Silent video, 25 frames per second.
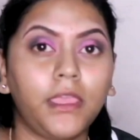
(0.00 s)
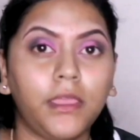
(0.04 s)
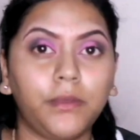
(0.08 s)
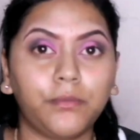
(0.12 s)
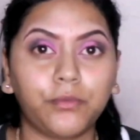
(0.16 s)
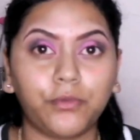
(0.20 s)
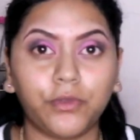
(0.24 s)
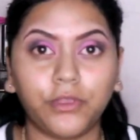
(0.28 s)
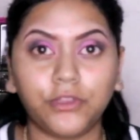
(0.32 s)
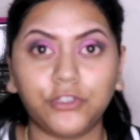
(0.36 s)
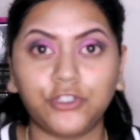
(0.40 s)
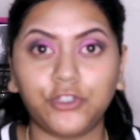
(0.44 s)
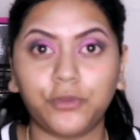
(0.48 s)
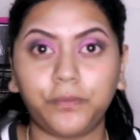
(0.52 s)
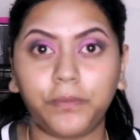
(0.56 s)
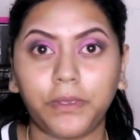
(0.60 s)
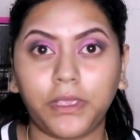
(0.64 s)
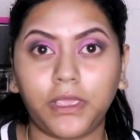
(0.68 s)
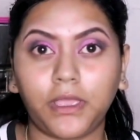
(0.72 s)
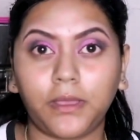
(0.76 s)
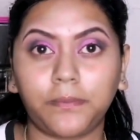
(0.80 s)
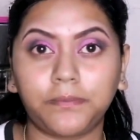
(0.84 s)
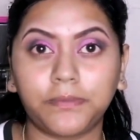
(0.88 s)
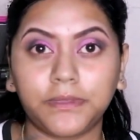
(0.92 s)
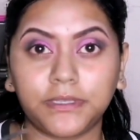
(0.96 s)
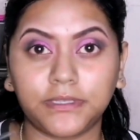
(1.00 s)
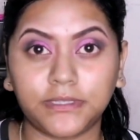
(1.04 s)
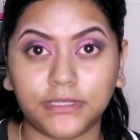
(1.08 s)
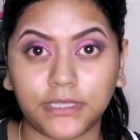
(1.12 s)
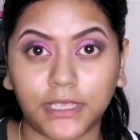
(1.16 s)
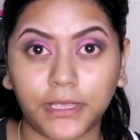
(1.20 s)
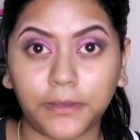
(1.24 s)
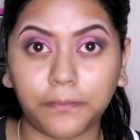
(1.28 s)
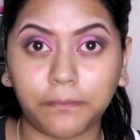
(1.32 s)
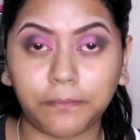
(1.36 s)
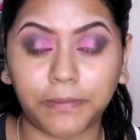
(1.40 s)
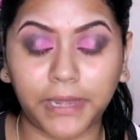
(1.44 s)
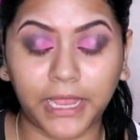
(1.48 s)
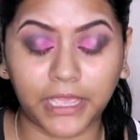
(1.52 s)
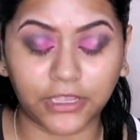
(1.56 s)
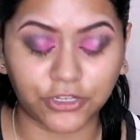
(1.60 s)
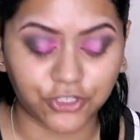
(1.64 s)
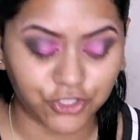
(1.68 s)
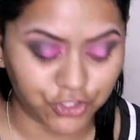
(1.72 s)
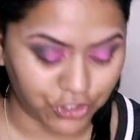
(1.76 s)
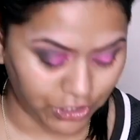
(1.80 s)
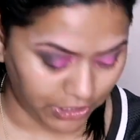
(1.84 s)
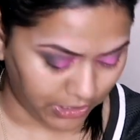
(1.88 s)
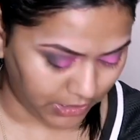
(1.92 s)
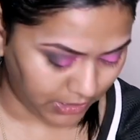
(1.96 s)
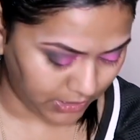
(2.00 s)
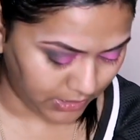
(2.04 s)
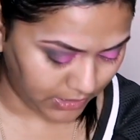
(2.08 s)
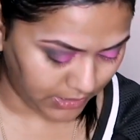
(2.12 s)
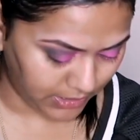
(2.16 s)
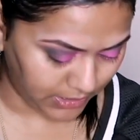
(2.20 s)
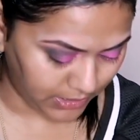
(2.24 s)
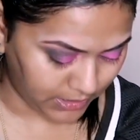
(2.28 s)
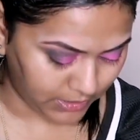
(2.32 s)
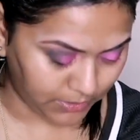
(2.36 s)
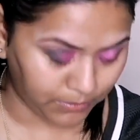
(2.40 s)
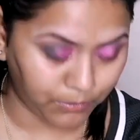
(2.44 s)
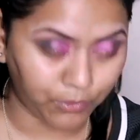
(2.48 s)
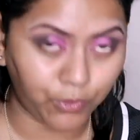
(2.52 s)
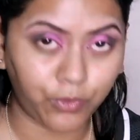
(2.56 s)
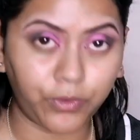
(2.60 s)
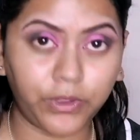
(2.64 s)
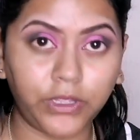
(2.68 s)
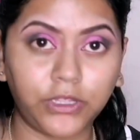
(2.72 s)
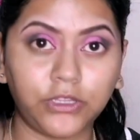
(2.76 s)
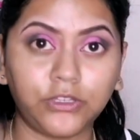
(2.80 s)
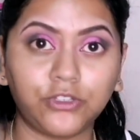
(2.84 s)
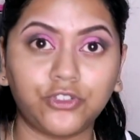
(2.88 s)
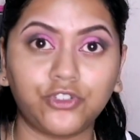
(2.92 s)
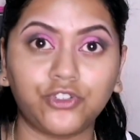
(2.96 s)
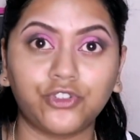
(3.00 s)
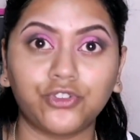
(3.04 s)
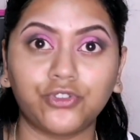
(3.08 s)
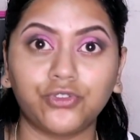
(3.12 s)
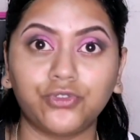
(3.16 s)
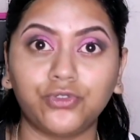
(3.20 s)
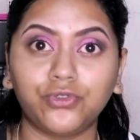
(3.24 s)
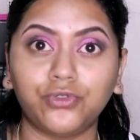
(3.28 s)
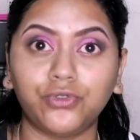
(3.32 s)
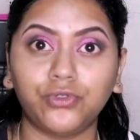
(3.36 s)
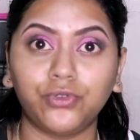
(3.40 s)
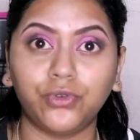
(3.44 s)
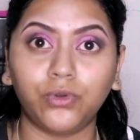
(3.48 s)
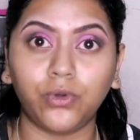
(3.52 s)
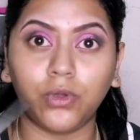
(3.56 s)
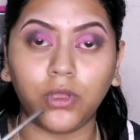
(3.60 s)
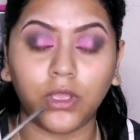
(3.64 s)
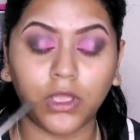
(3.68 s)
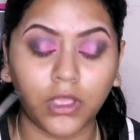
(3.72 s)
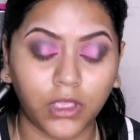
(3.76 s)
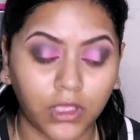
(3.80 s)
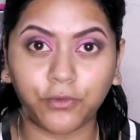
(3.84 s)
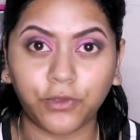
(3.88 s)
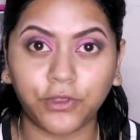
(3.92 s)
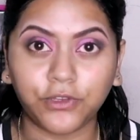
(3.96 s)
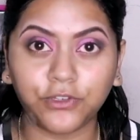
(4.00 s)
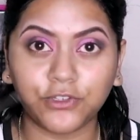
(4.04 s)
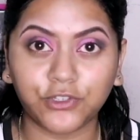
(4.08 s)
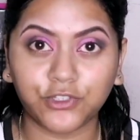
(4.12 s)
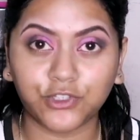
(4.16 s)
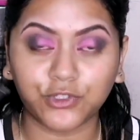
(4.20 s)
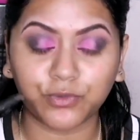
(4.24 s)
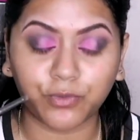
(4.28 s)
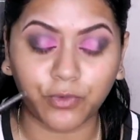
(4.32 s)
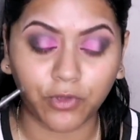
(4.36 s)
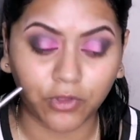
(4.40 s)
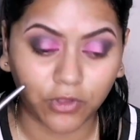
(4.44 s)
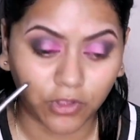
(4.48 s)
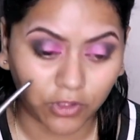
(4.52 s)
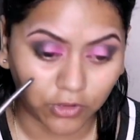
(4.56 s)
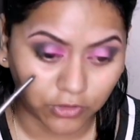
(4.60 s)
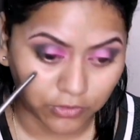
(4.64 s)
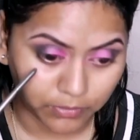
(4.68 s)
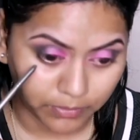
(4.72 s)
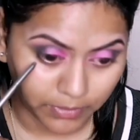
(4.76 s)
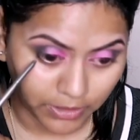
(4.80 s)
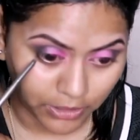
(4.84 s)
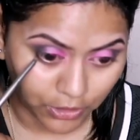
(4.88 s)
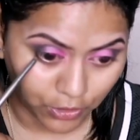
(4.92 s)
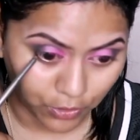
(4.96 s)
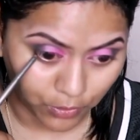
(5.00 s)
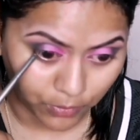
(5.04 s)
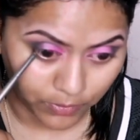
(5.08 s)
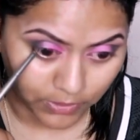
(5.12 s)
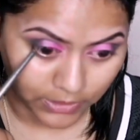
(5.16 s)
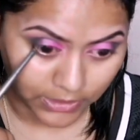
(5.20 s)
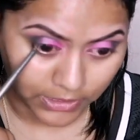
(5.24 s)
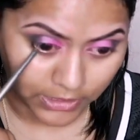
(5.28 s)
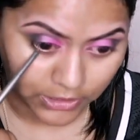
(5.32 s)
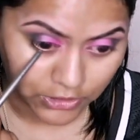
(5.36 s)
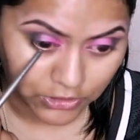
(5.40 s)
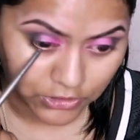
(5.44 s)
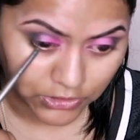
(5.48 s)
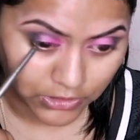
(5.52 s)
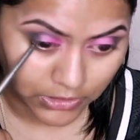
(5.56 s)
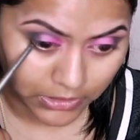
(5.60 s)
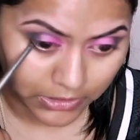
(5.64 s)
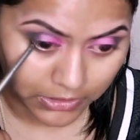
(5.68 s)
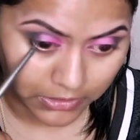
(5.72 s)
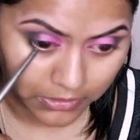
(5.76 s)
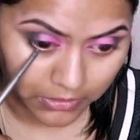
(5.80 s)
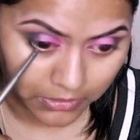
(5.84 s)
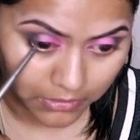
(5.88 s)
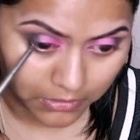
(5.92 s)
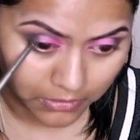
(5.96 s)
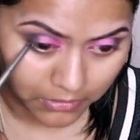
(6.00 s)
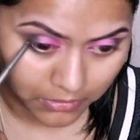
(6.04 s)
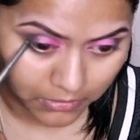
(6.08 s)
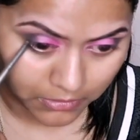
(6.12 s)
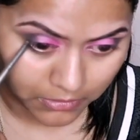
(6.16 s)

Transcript: I'm going to pick up the same black shade, and I'm going to smoke out my lower lash line.